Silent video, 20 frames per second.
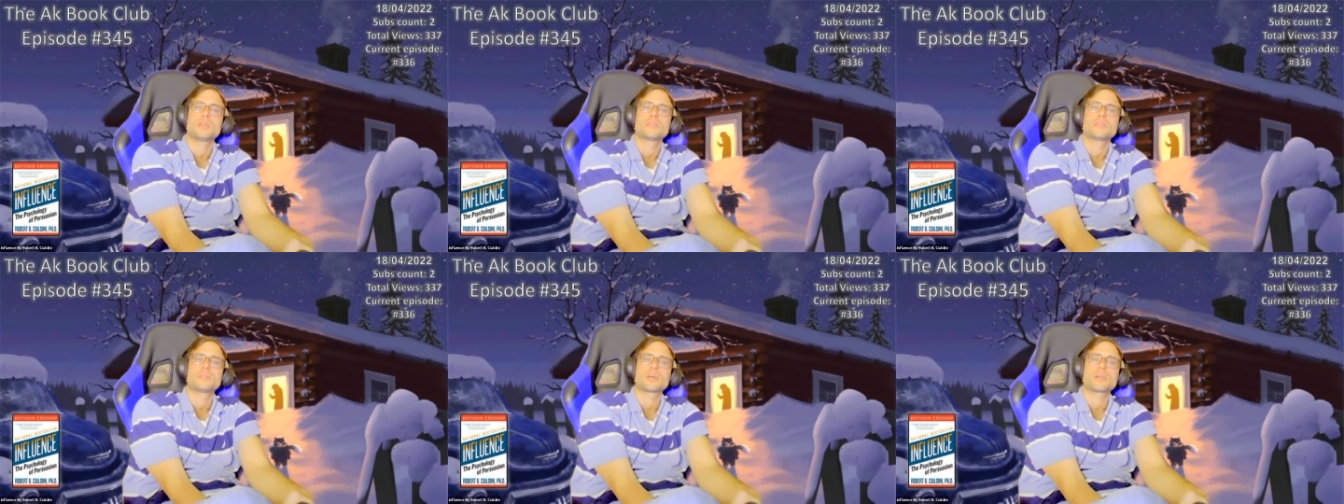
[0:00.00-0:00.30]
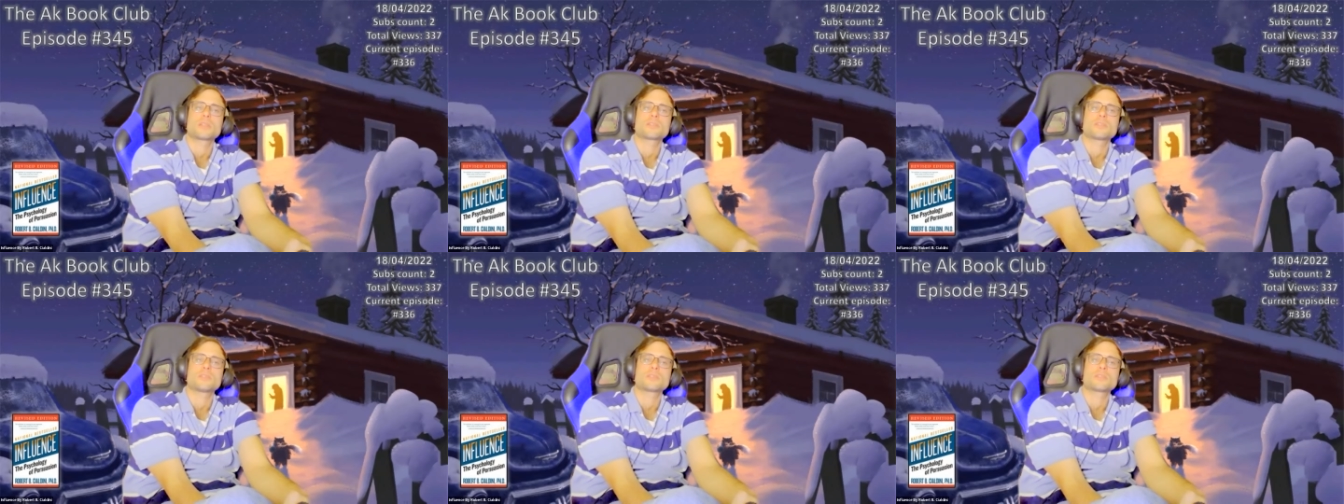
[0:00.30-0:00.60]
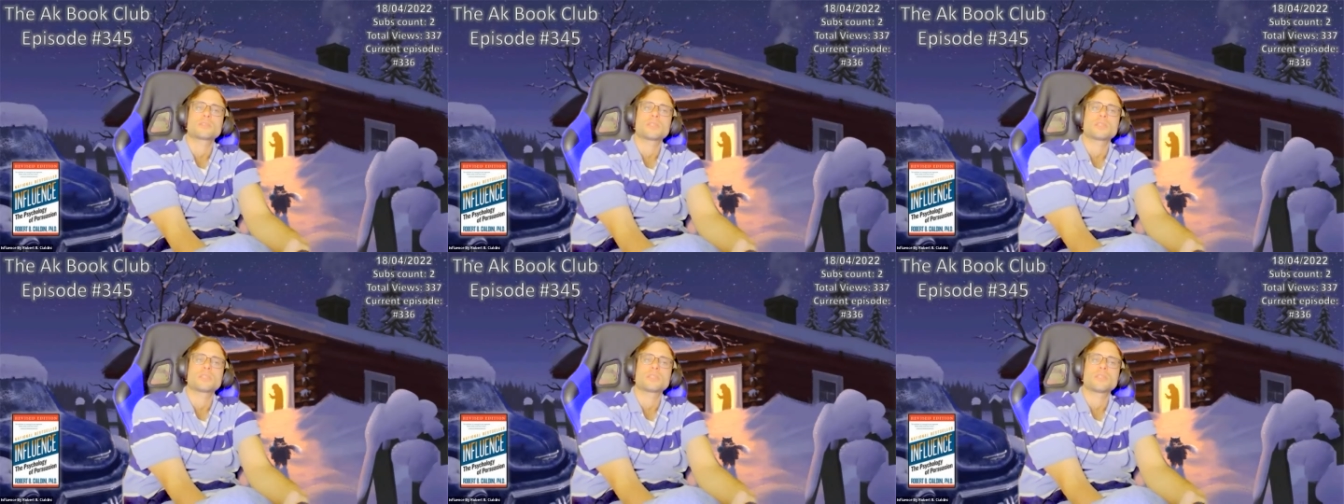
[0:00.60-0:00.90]
the
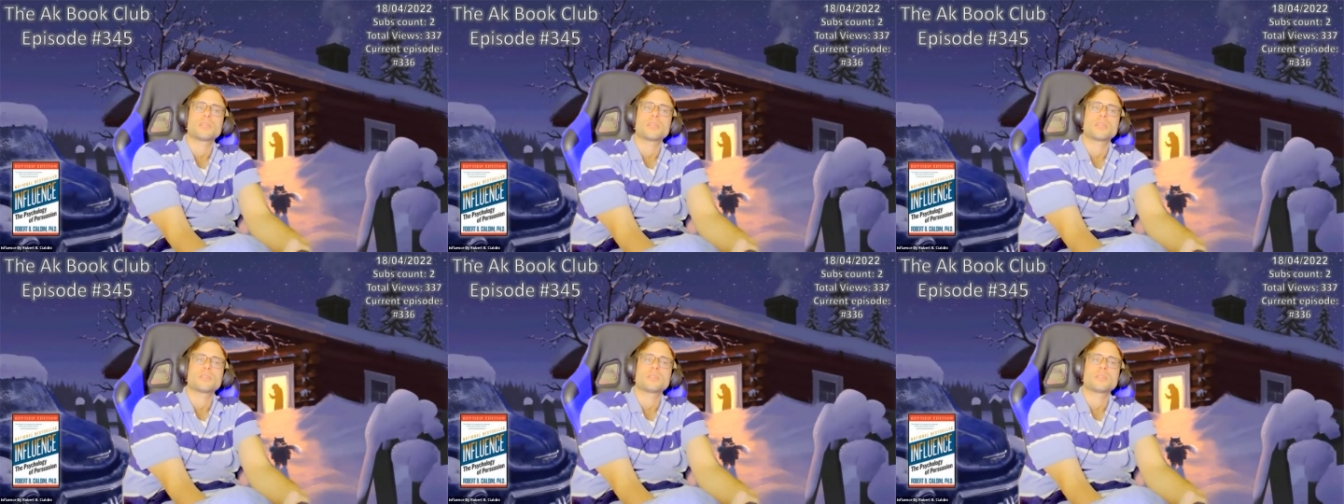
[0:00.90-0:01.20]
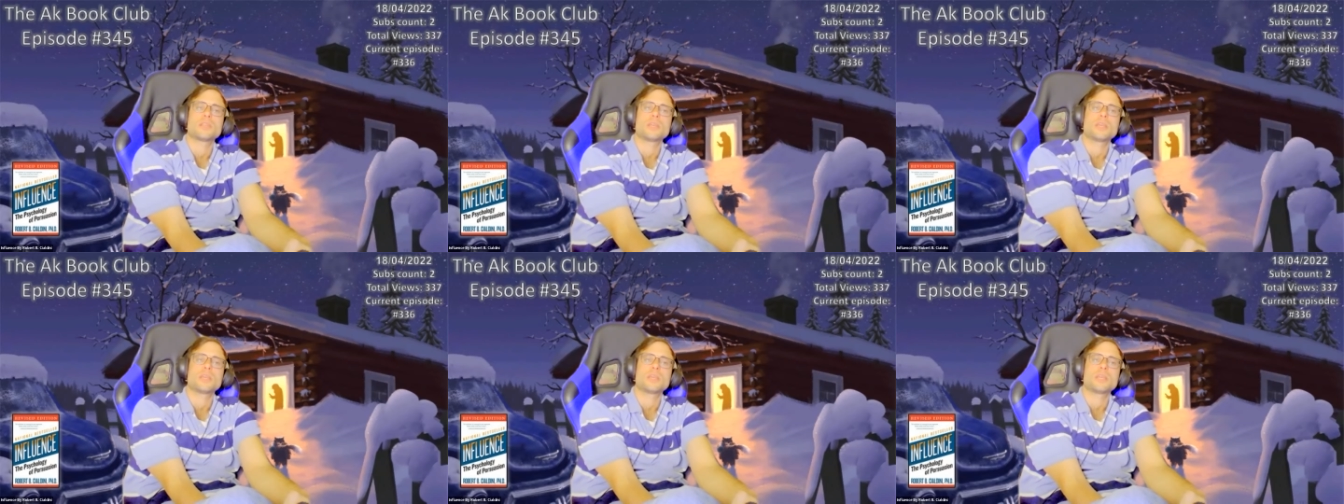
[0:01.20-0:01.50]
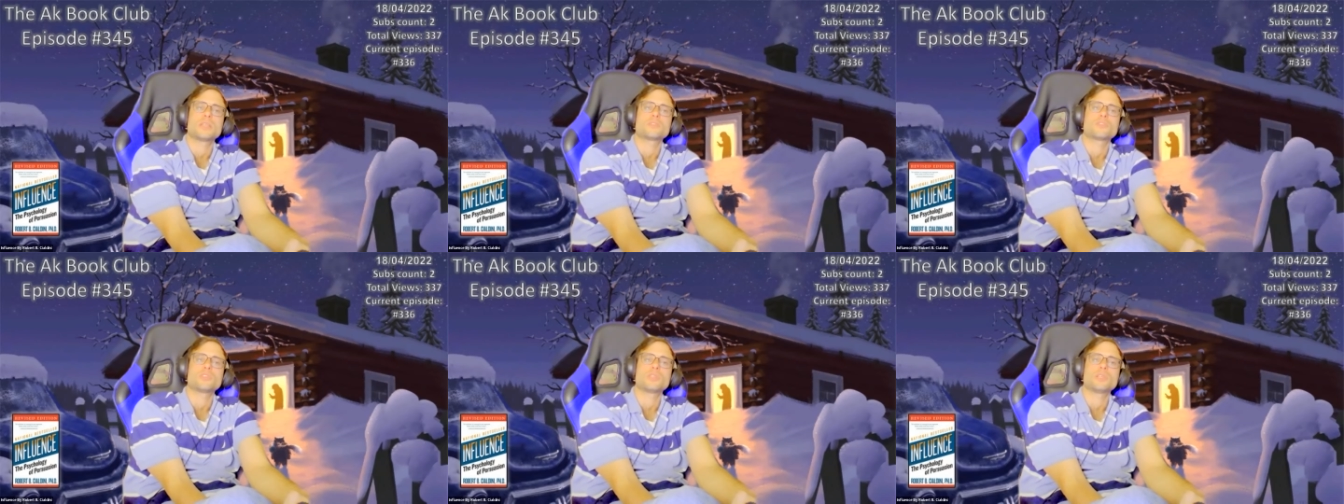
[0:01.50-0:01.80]
results that they
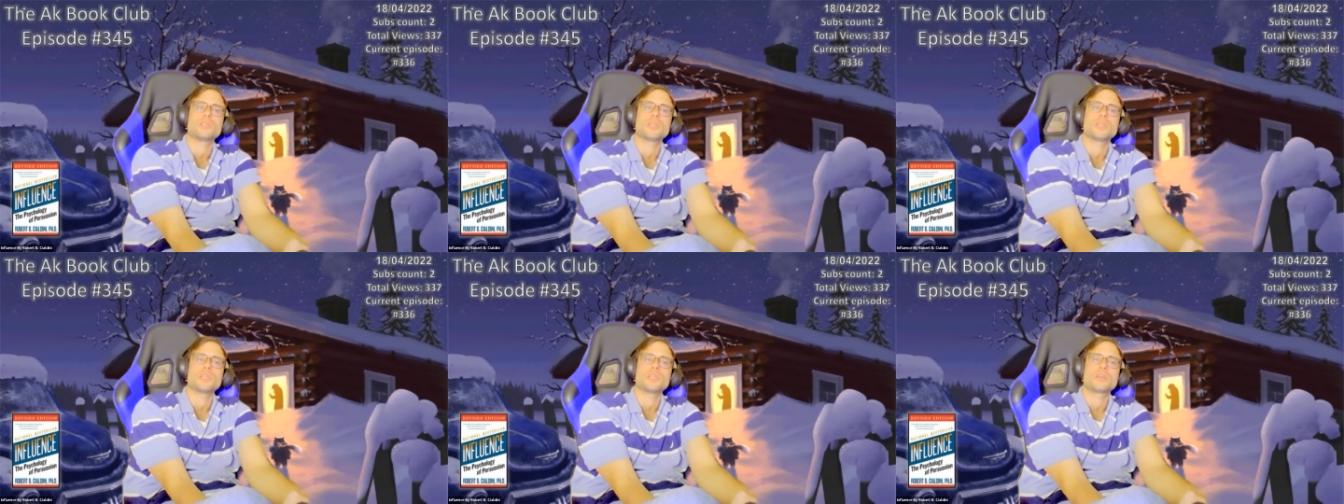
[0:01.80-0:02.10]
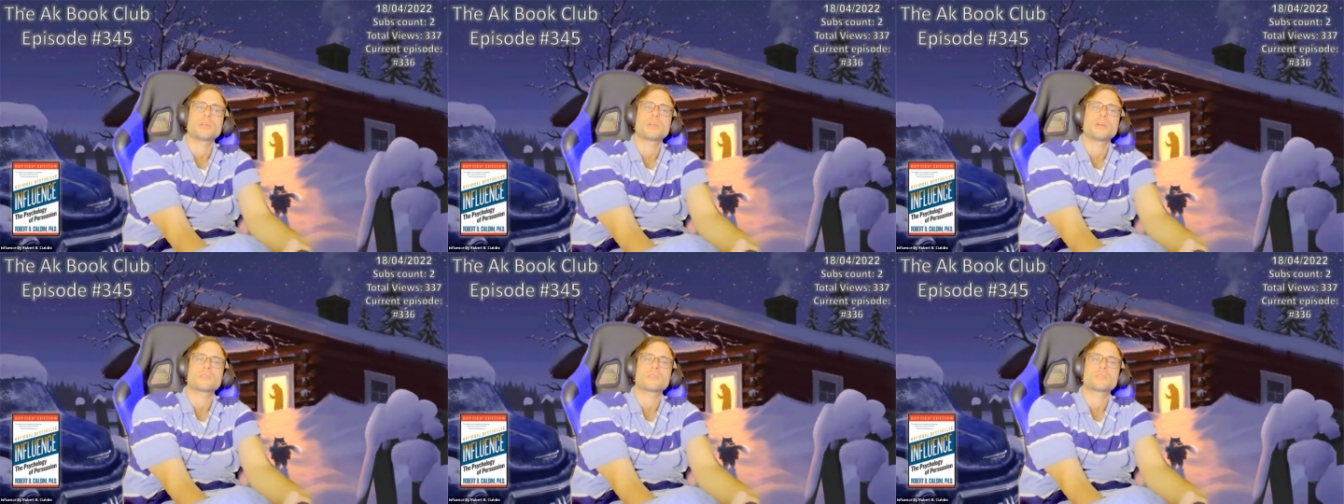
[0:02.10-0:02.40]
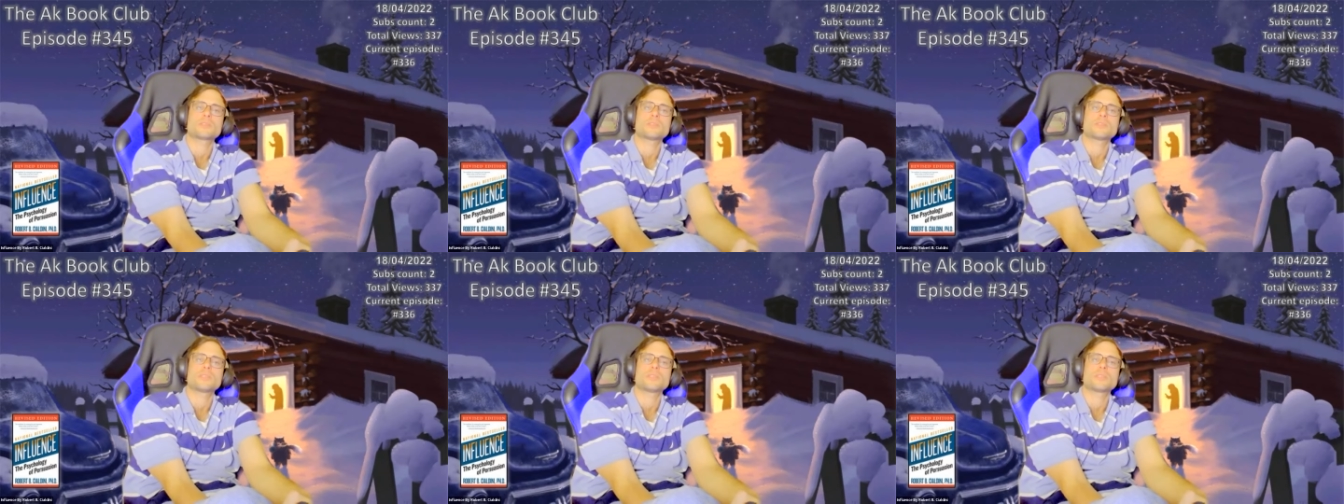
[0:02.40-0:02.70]
initially
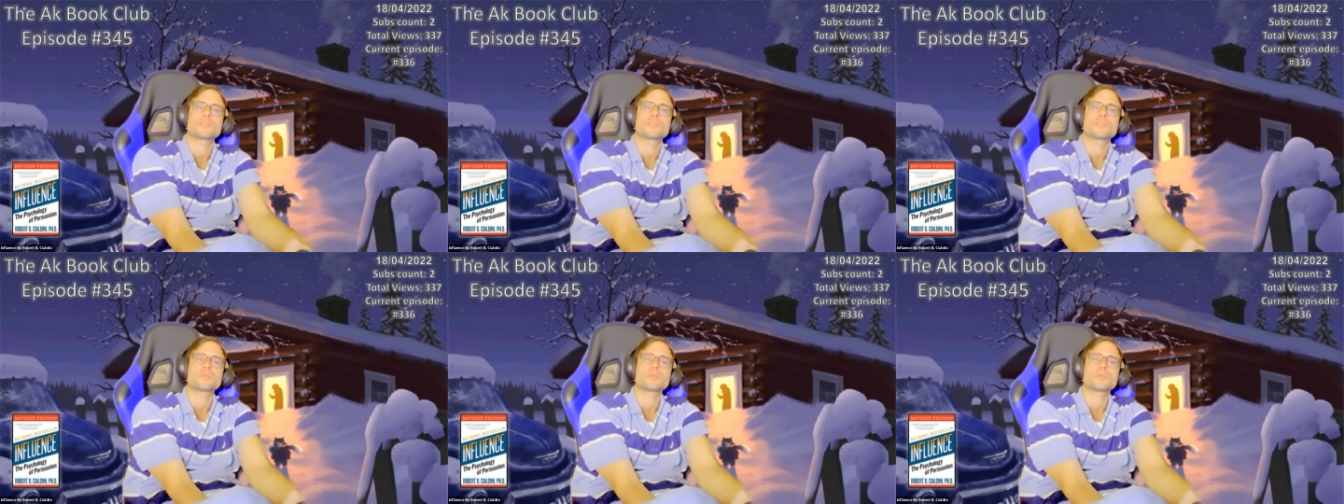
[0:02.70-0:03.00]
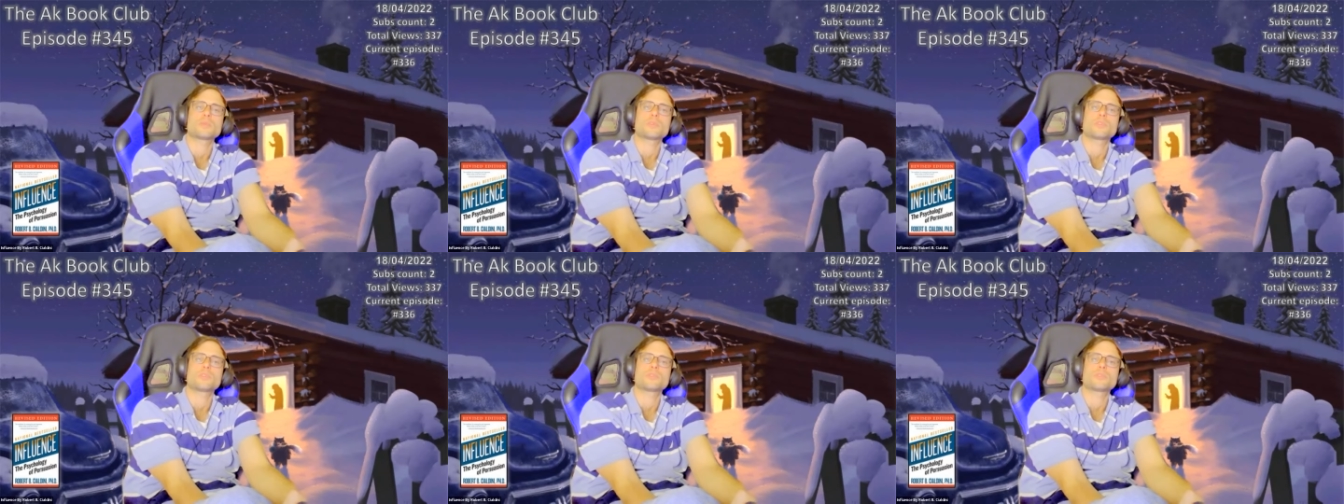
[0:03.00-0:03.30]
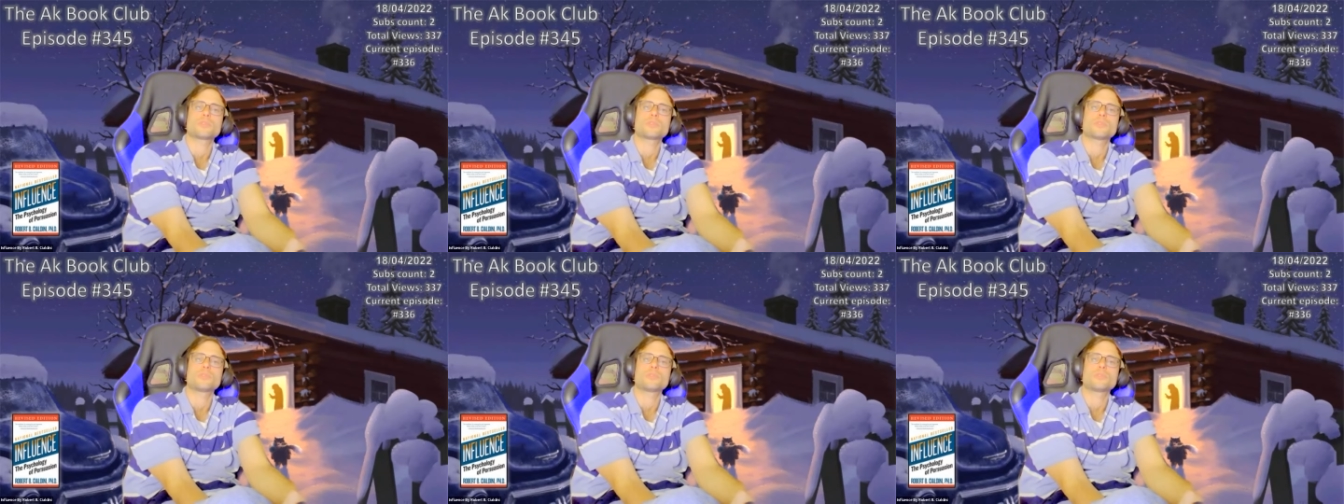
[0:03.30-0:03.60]
caused those people
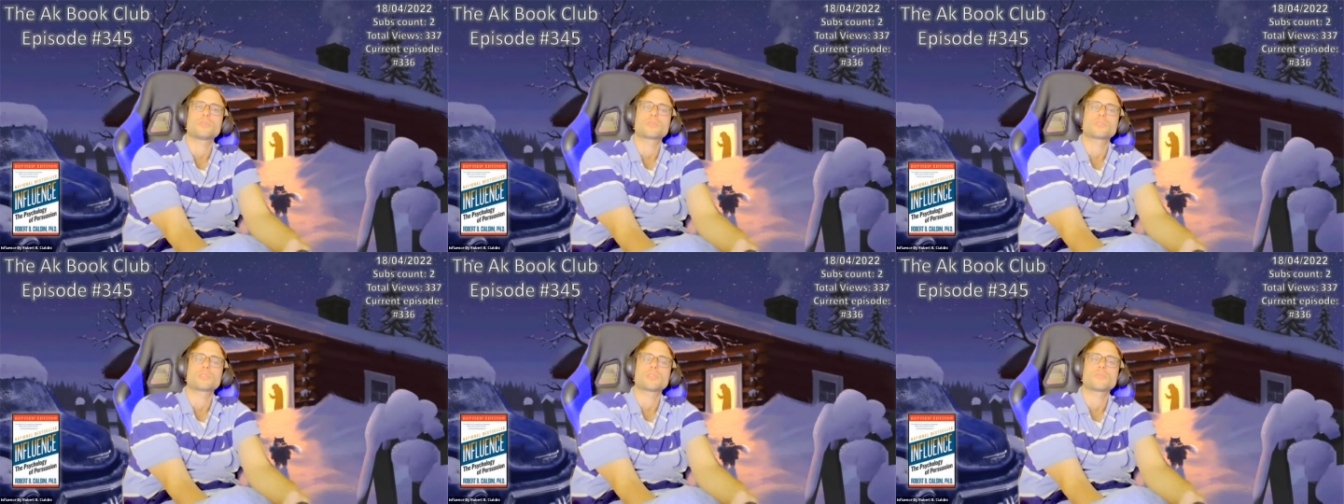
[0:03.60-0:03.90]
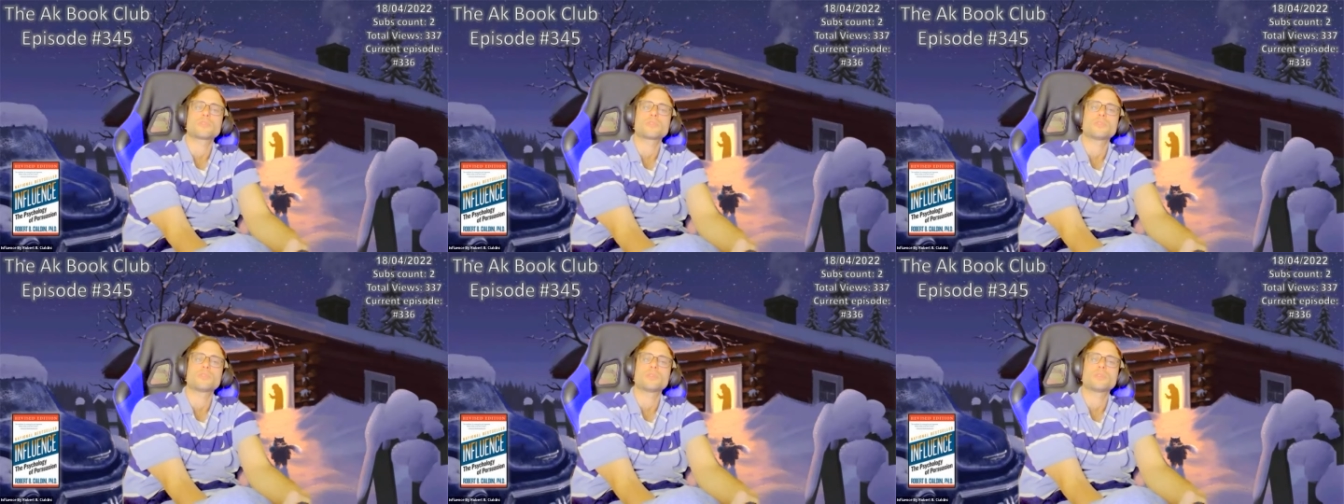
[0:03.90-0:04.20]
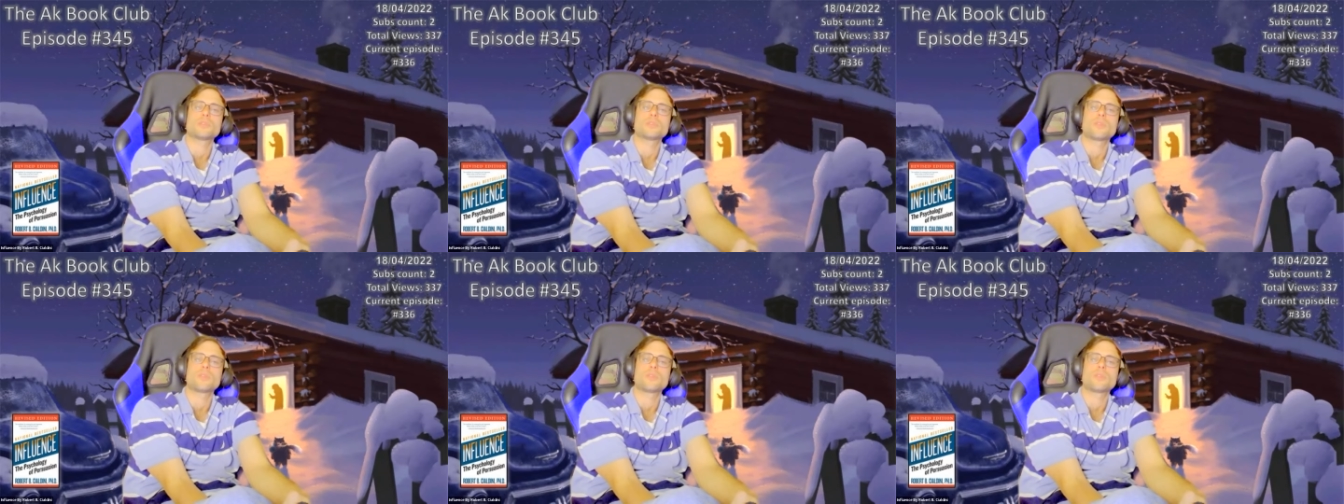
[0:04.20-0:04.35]
to save fuel.